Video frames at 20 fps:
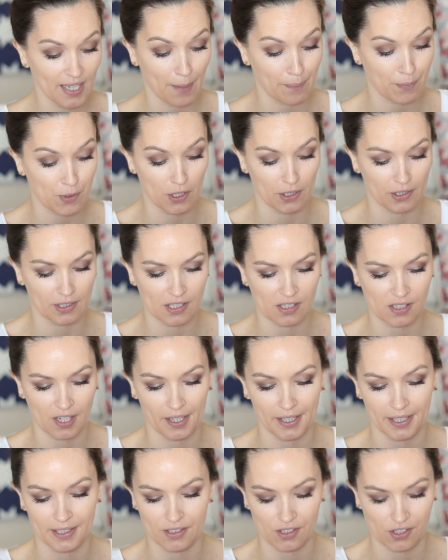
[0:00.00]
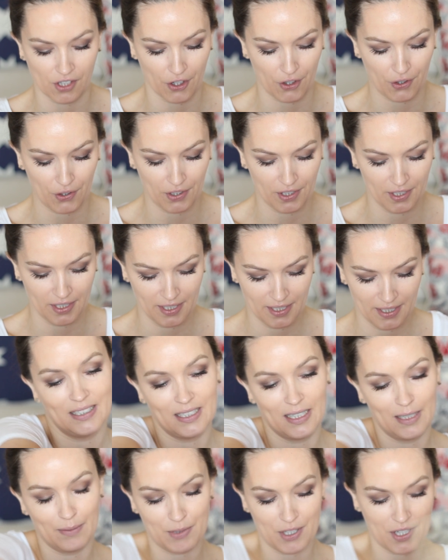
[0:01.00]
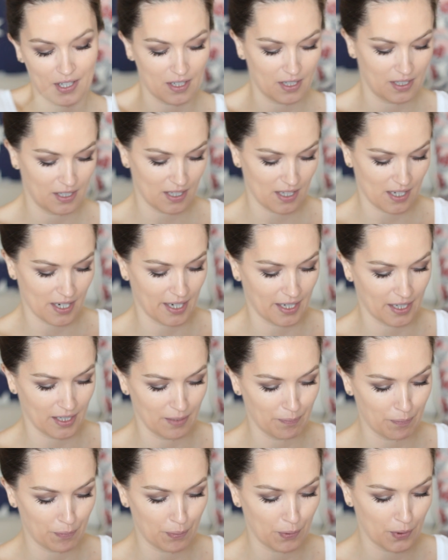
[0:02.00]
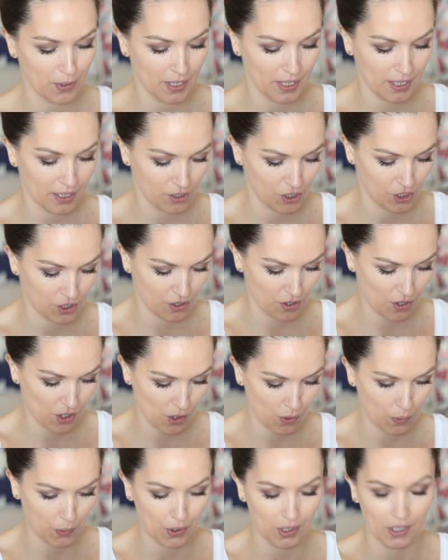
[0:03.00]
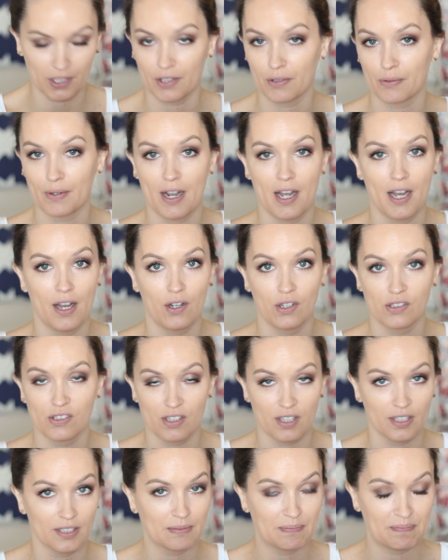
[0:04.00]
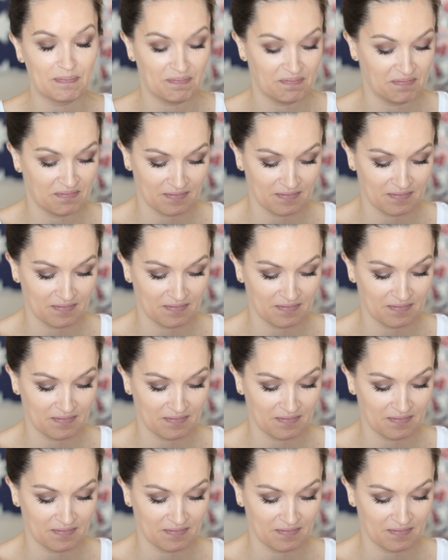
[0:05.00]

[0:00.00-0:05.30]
Absolutely stunning. So I'm just going to take a brush, swirl it around and